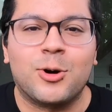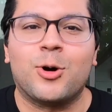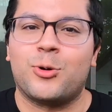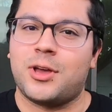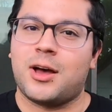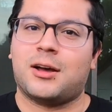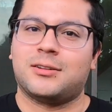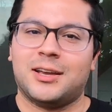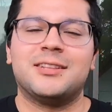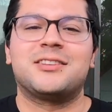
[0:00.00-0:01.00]
Oh yeah,
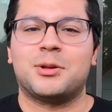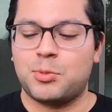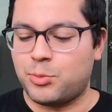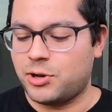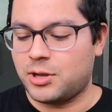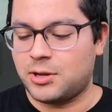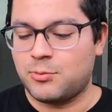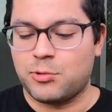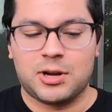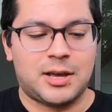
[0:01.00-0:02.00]
it's gonna be pretty
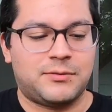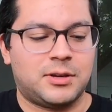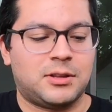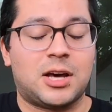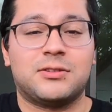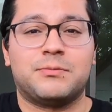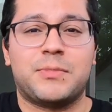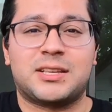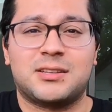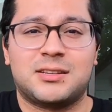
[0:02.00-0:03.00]
good. We're gonna have a lot of
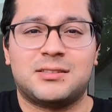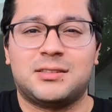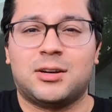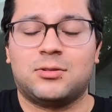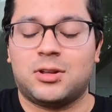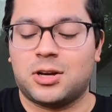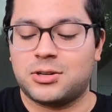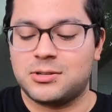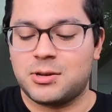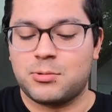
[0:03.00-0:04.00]
Mexican style
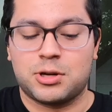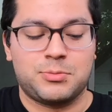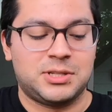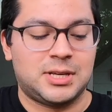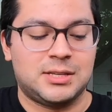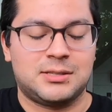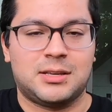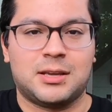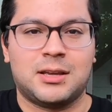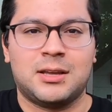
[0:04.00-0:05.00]
lagers that we're gonna be
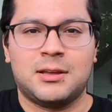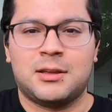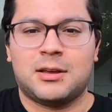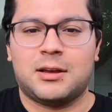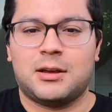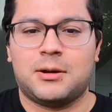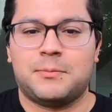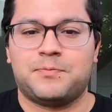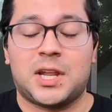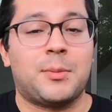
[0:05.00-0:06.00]
tasting,
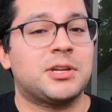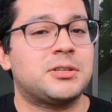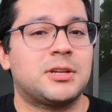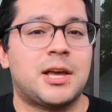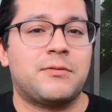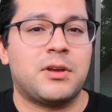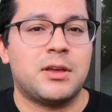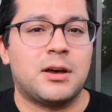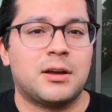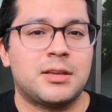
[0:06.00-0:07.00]
and I'm actually gonna have
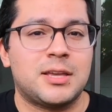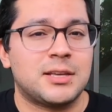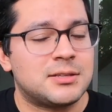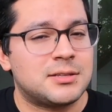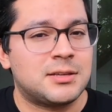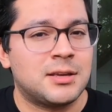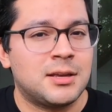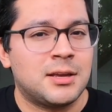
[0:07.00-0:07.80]
a guest